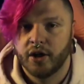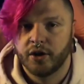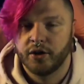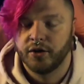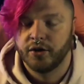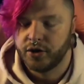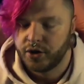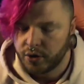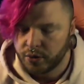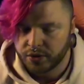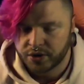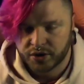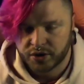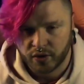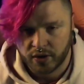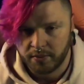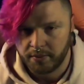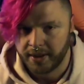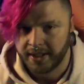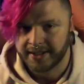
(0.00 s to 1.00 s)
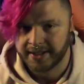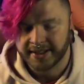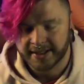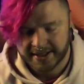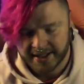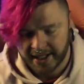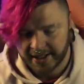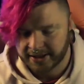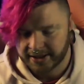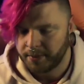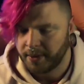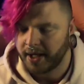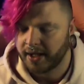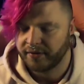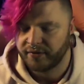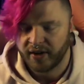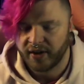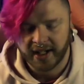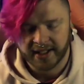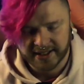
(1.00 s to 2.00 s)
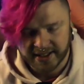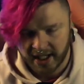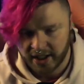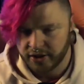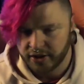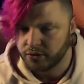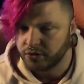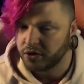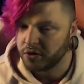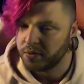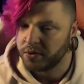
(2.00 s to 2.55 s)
use Stream Beats. It's on Spotify. It's on YouTube.